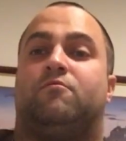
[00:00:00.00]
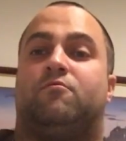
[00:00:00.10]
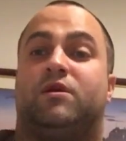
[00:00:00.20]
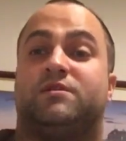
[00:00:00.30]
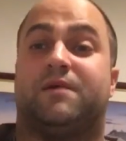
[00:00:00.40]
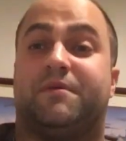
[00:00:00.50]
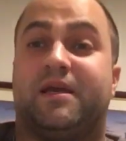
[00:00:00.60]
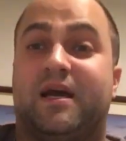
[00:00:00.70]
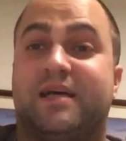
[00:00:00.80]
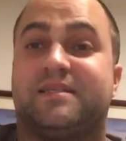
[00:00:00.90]
What is up, you
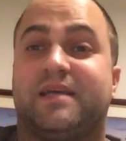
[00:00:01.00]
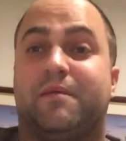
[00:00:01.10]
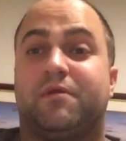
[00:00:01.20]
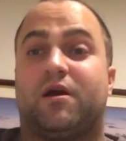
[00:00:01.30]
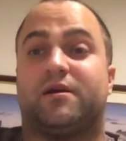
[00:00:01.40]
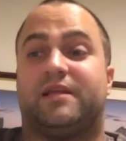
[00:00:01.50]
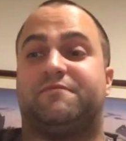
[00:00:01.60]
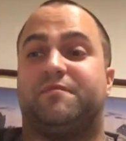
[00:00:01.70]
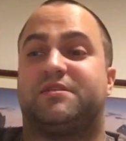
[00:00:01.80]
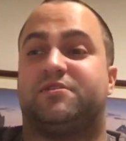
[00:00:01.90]
guys? Sam Dog, the
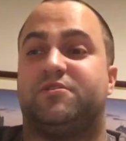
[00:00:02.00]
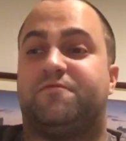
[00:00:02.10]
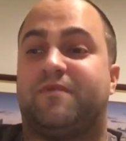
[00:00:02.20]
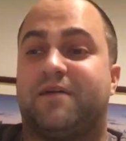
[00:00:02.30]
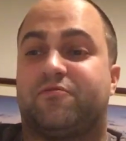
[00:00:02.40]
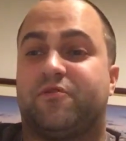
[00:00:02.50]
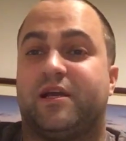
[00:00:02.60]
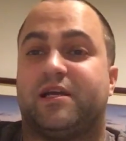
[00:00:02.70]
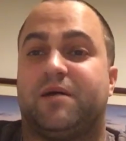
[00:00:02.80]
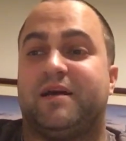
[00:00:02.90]
infamous
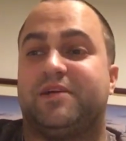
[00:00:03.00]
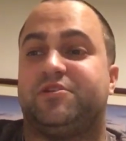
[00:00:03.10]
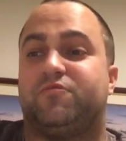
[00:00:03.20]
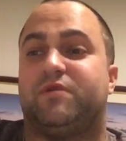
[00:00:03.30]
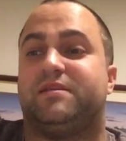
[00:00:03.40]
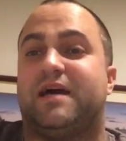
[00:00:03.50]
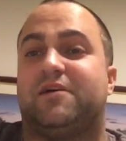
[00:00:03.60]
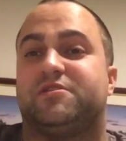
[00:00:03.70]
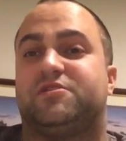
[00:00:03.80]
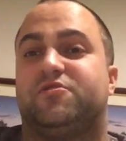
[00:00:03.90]
253, coming at you with
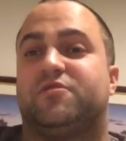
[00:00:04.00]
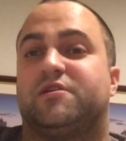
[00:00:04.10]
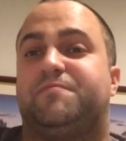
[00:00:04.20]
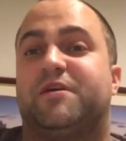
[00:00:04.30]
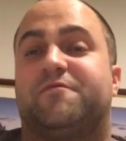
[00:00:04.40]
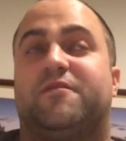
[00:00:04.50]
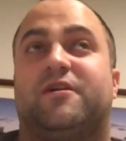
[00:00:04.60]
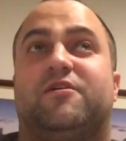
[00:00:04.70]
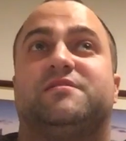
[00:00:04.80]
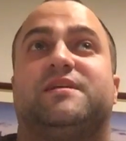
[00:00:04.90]
Dallas Stewart on speakerphone. I
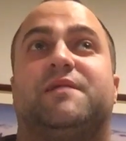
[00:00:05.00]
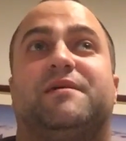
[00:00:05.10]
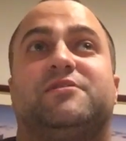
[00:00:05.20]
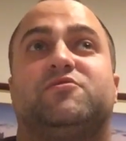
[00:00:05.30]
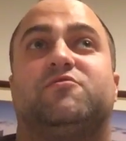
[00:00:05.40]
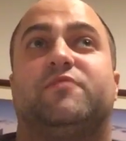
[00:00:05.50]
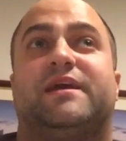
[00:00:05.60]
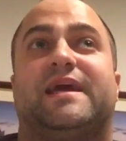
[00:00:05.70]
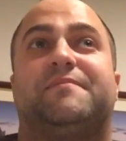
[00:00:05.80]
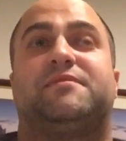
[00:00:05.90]
know I was thinking about doing the
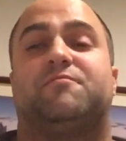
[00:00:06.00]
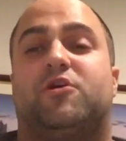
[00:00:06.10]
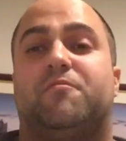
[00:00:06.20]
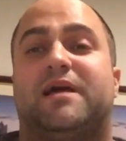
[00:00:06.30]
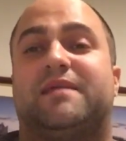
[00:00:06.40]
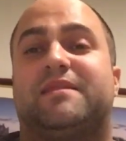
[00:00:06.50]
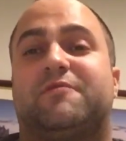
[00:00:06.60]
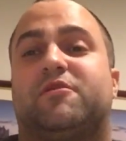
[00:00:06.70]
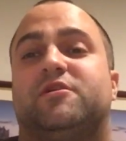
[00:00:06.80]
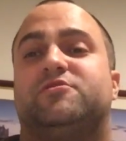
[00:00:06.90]
recap tomorrow, but I
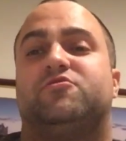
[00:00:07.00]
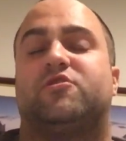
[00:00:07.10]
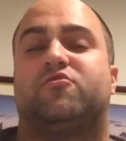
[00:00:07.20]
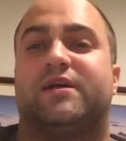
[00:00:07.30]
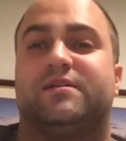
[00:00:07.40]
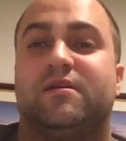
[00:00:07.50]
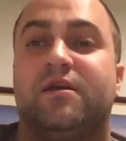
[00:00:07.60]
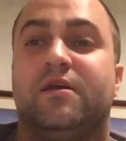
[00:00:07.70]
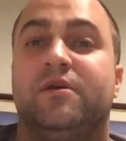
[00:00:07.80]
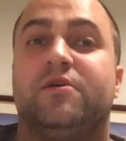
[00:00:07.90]
think we're going to do a
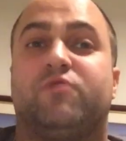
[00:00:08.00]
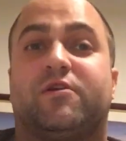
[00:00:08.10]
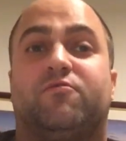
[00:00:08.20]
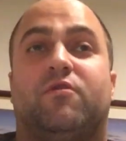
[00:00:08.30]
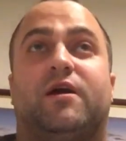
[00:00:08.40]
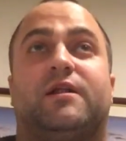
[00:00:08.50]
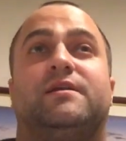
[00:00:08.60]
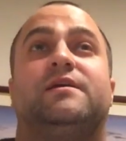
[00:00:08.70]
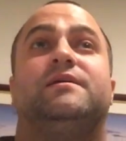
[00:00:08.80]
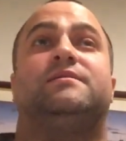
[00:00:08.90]
quick
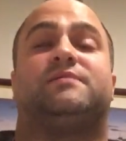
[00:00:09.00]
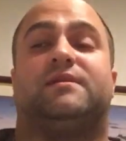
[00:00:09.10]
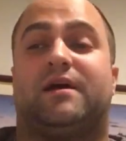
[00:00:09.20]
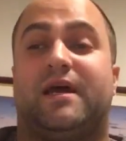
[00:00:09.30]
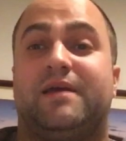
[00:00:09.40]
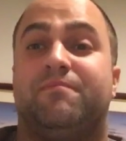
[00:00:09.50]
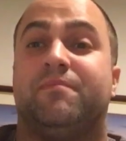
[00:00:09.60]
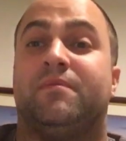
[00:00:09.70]
one tonight.